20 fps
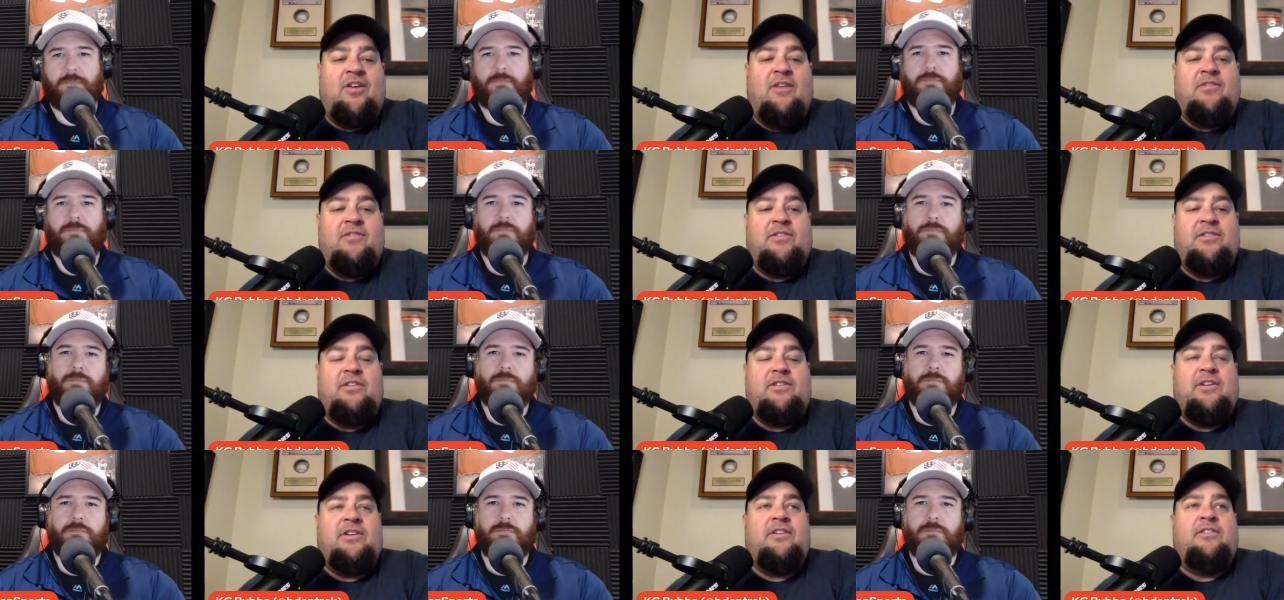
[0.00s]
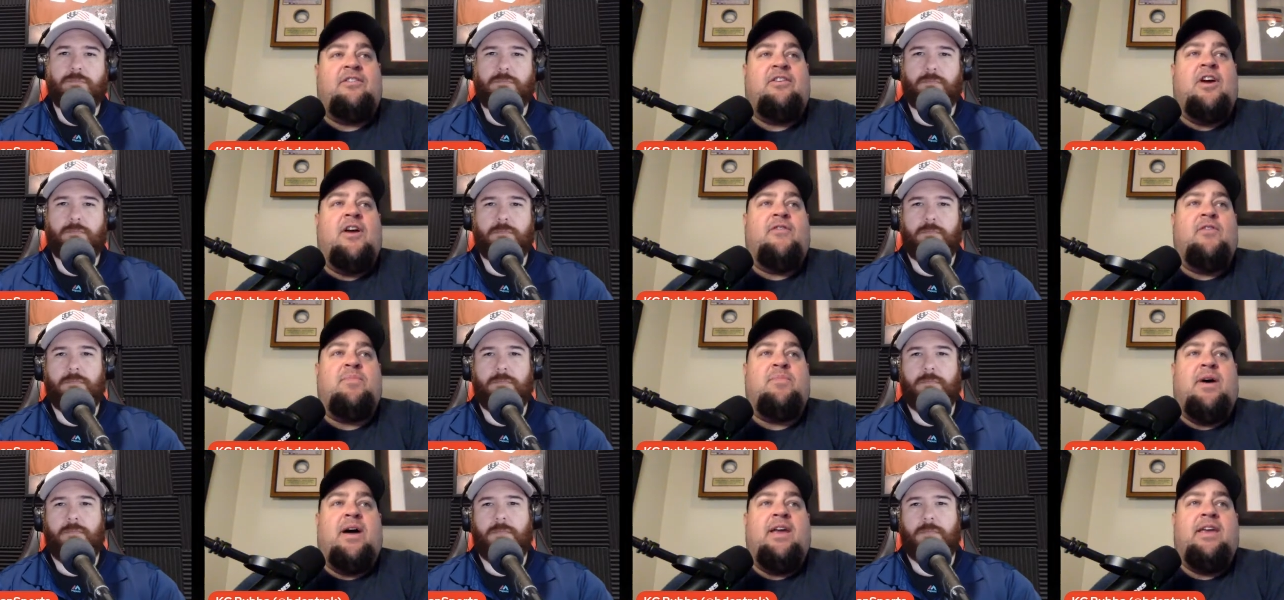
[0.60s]
Speaker 1: So obviously Tennessee
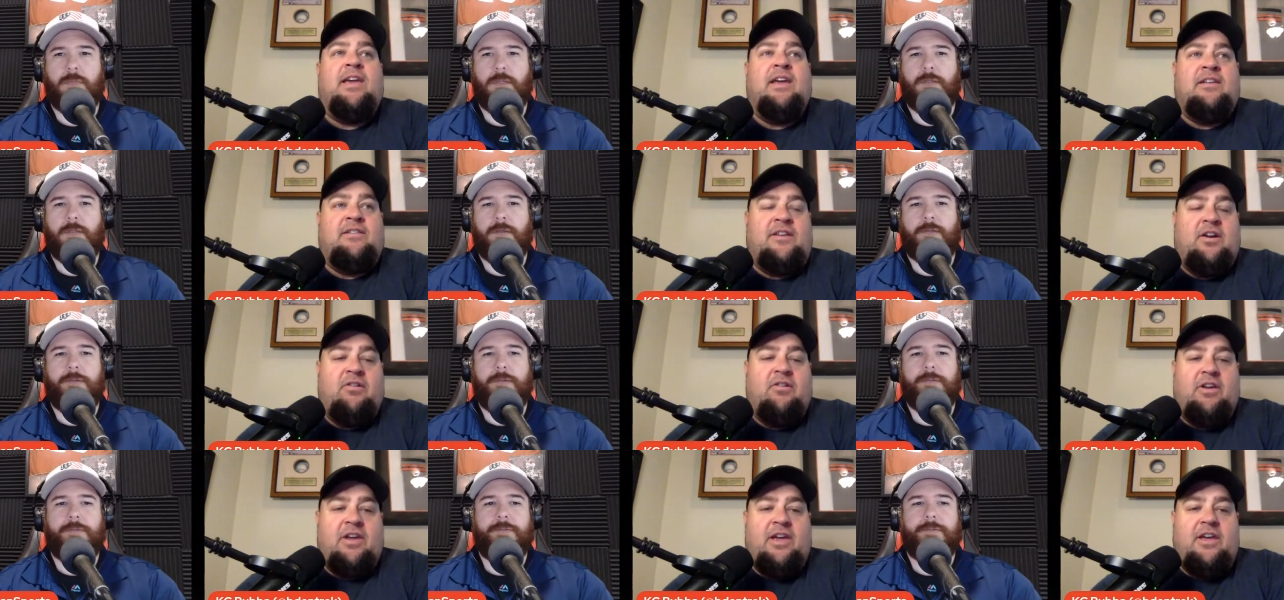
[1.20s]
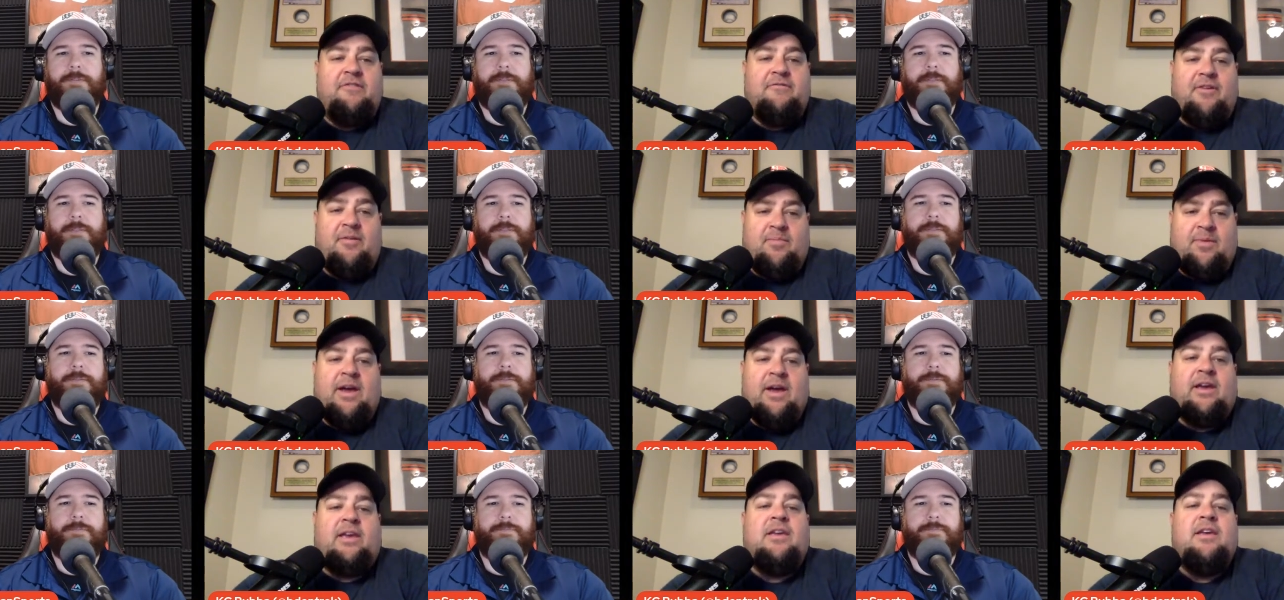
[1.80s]
off a bye, get Derrick Henry
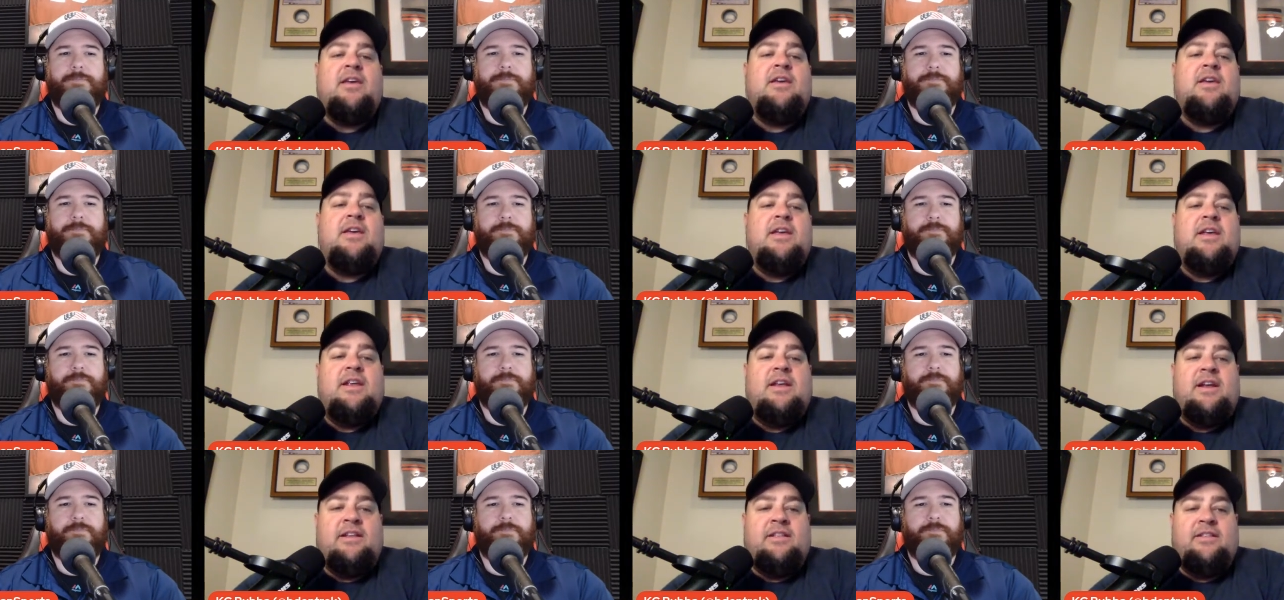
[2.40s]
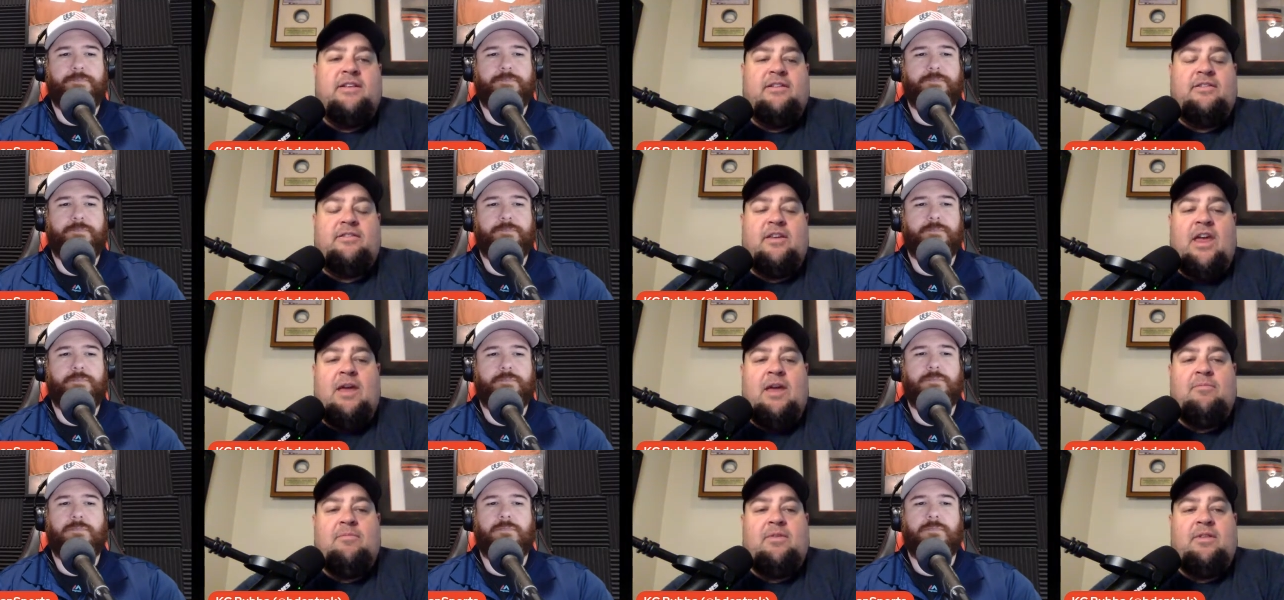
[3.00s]
back in this
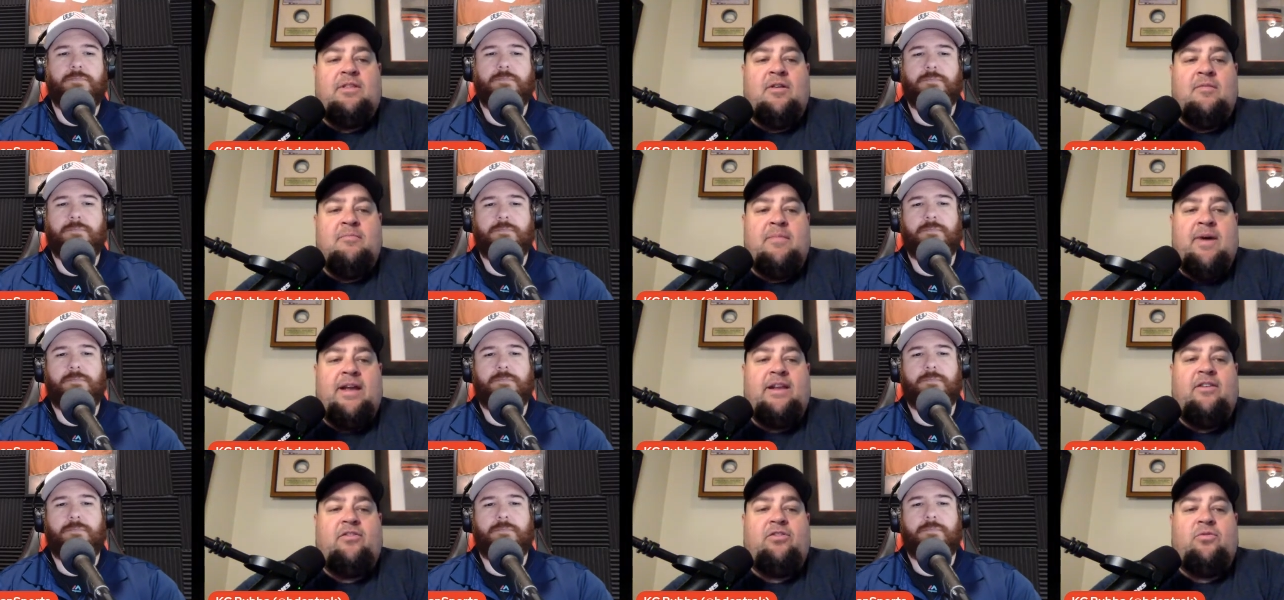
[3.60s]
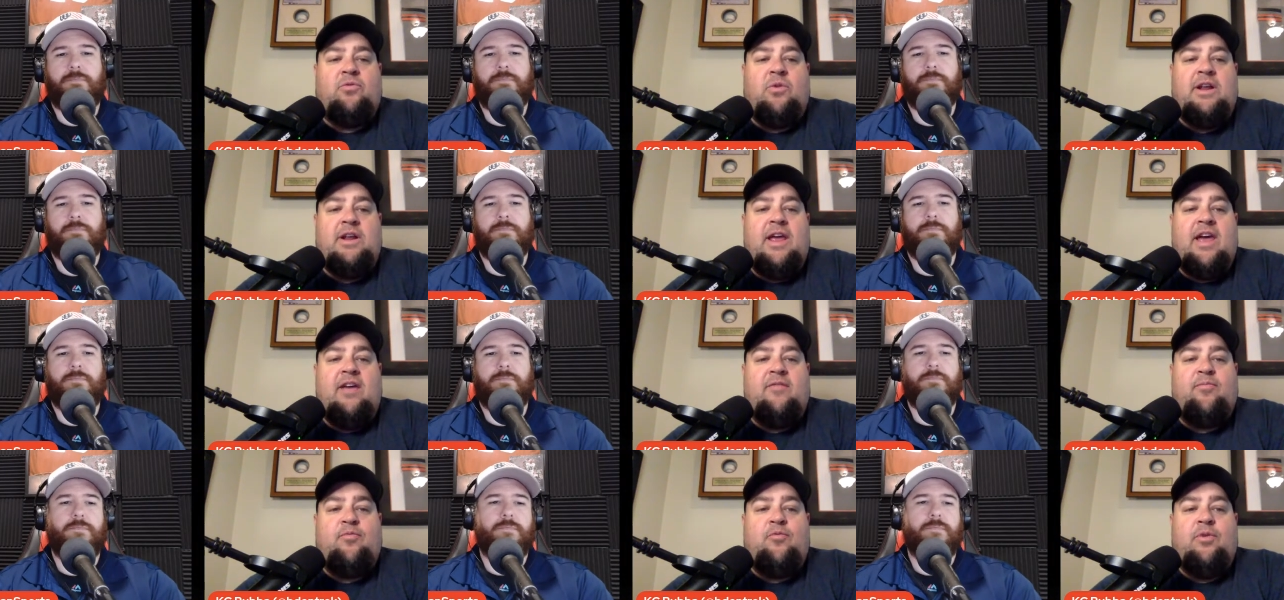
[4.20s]
game. They're minus three and
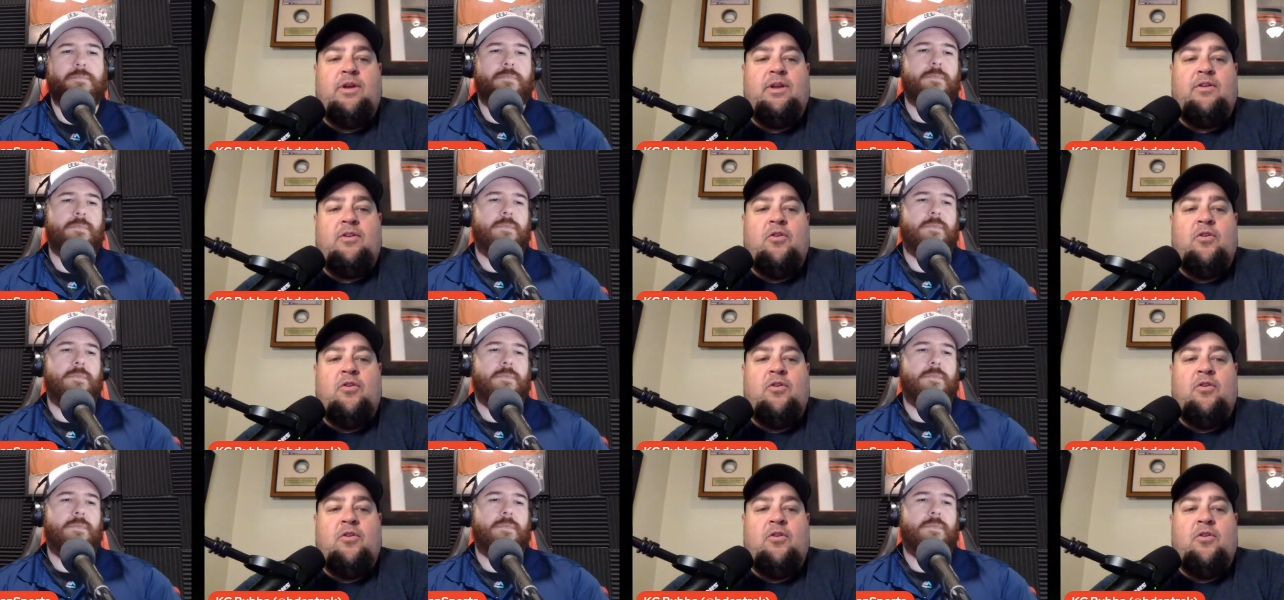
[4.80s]
a half point